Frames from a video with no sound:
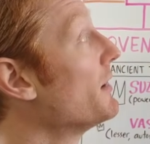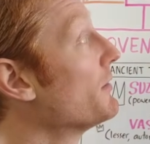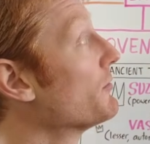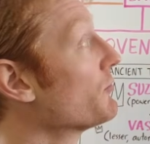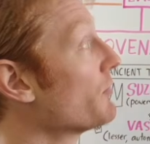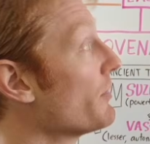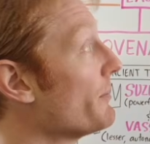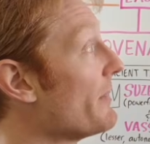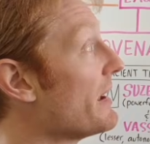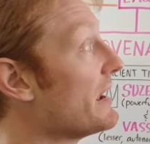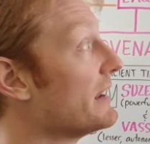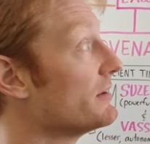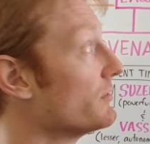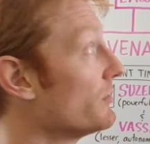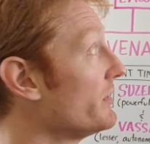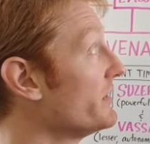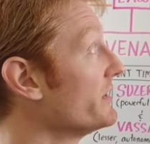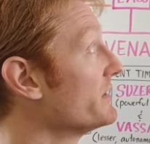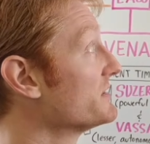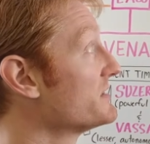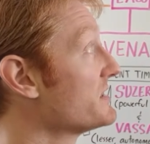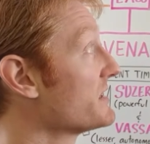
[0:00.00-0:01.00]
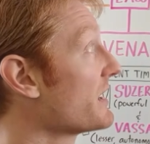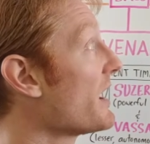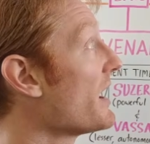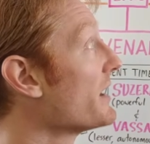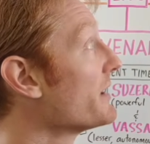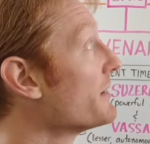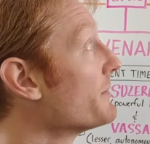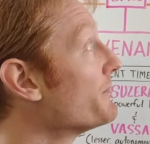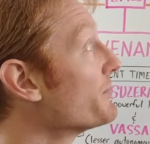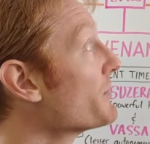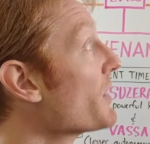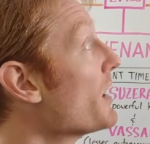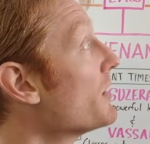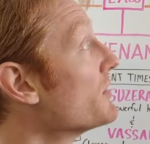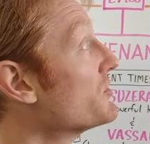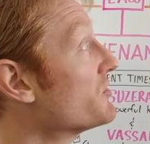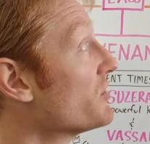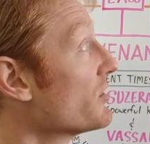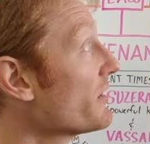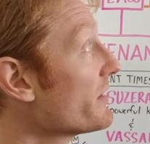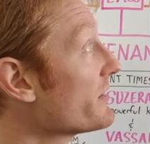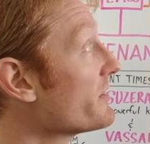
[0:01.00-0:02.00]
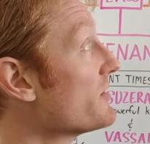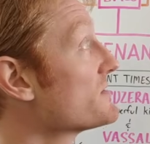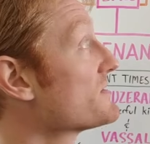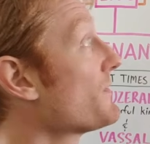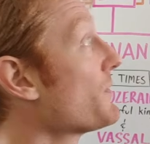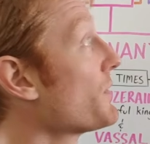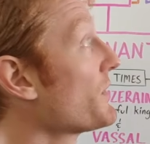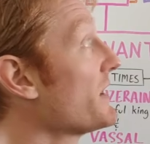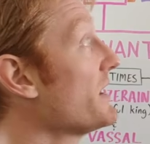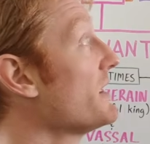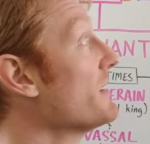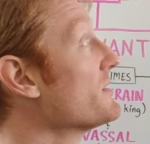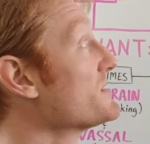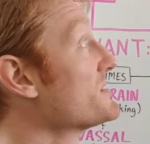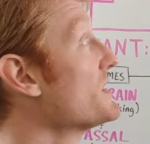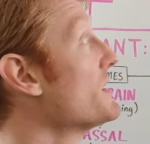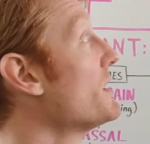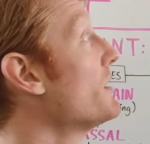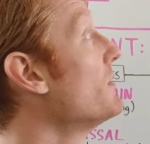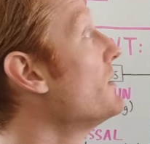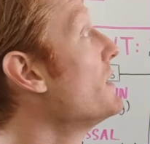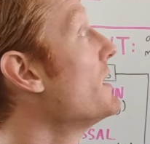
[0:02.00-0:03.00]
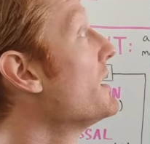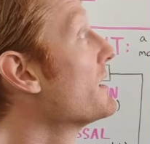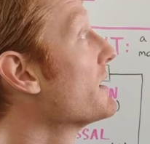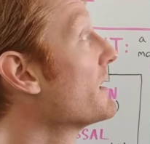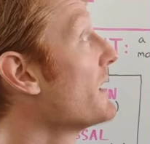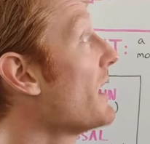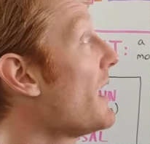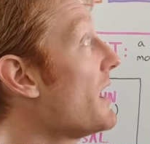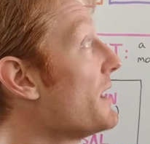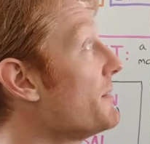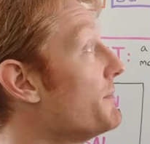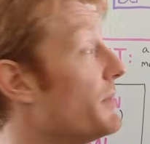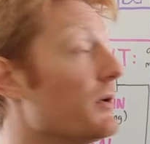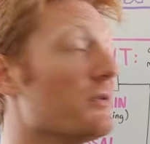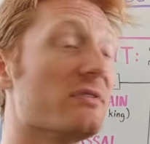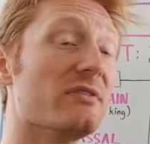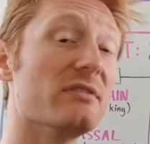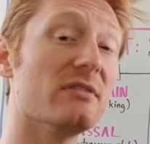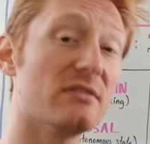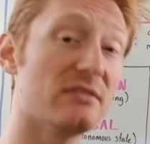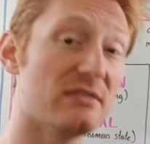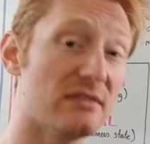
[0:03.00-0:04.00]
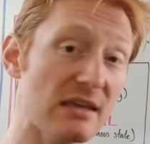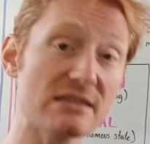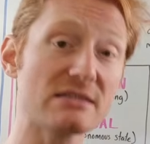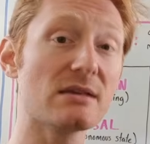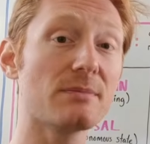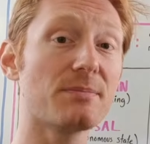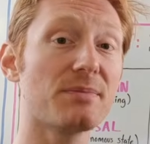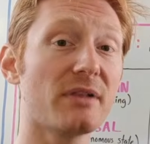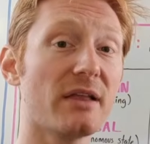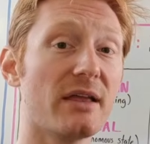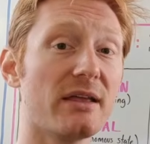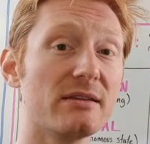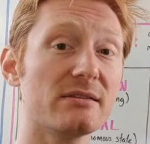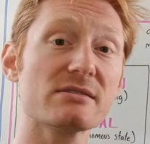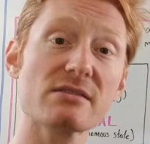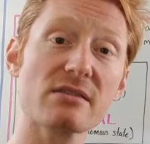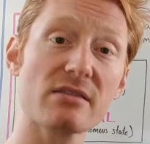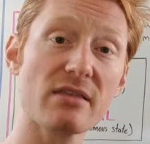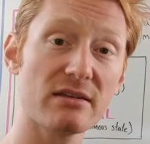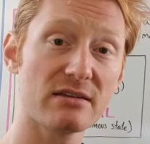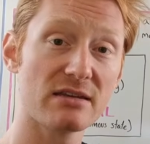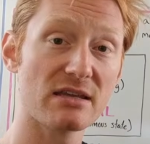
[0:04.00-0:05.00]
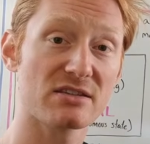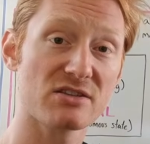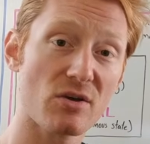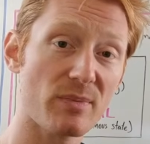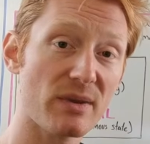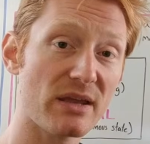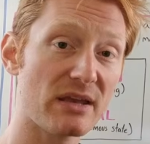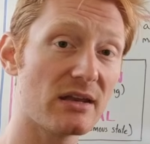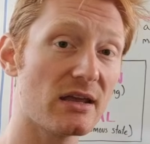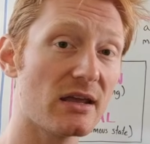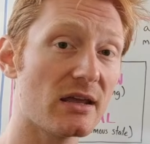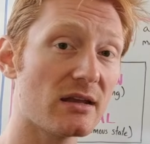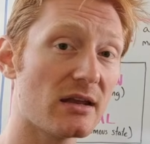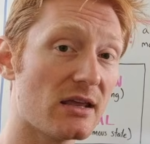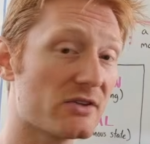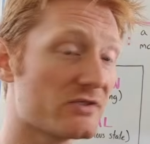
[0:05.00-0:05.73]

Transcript: remain loyal to God. During those 40 years, though, God both disciplines the disobedient